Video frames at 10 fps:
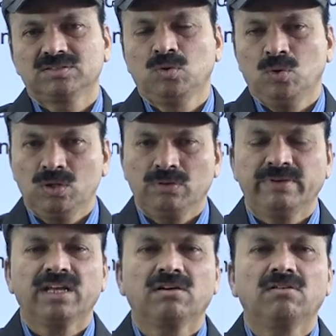Gond we
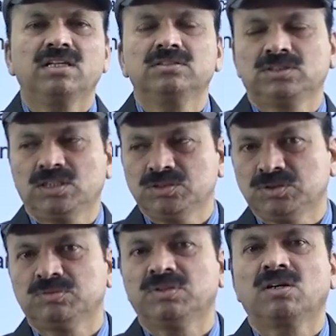are calling,
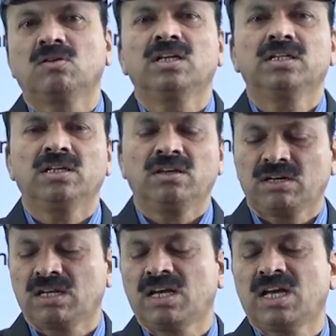Chanchu we are calling,
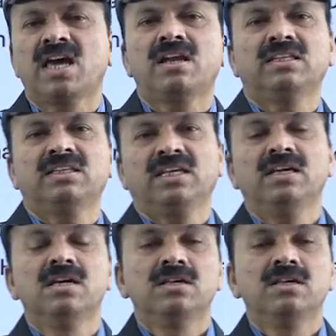Yerukala, Anadi,